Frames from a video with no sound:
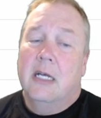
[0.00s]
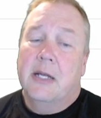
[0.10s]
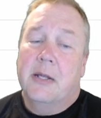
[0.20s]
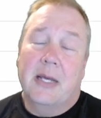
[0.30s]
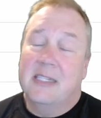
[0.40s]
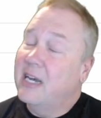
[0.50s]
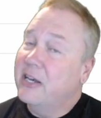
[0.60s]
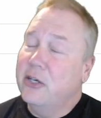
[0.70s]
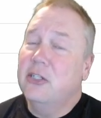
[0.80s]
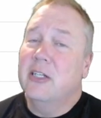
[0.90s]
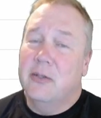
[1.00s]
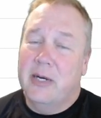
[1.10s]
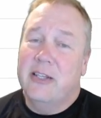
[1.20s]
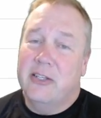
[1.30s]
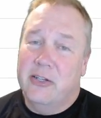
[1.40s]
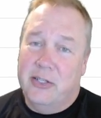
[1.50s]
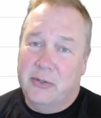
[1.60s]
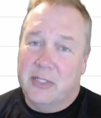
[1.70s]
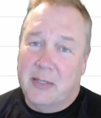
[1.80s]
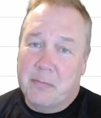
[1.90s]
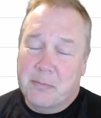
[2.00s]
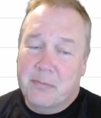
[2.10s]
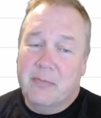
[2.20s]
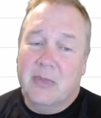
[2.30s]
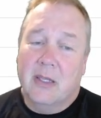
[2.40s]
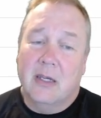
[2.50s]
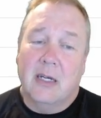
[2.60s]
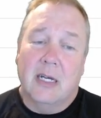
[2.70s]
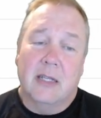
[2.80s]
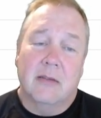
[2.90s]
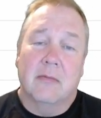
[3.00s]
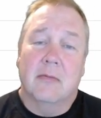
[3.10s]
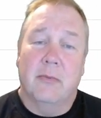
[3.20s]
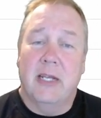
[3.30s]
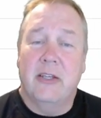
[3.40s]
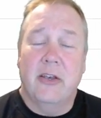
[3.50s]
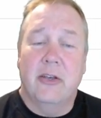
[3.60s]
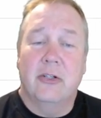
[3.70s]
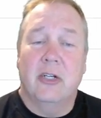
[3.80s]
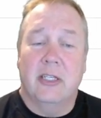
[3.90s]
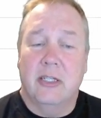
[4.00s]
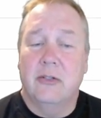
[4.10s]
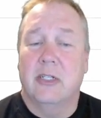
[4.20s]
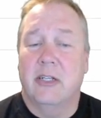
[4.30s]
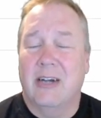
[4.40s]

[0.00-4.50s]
That's not usually the way that you use it. The way that you usually use it, you're